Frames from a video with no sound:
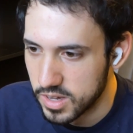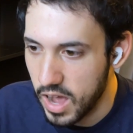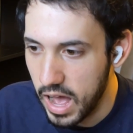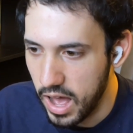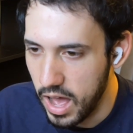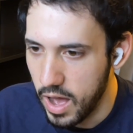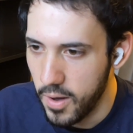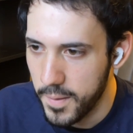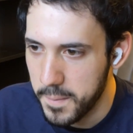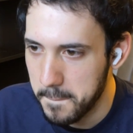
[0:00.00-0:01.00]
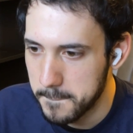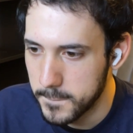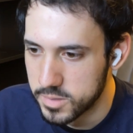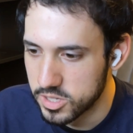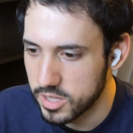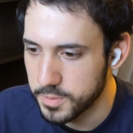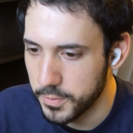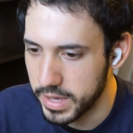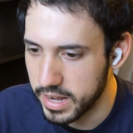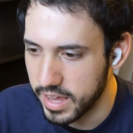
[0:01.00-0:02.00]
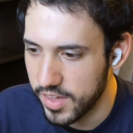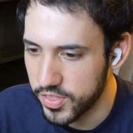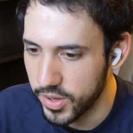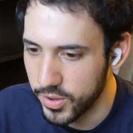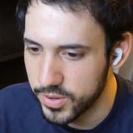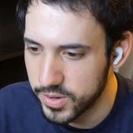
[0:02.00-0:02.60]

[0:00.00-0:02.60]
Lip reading: Oh. So that's what we gotta get, though.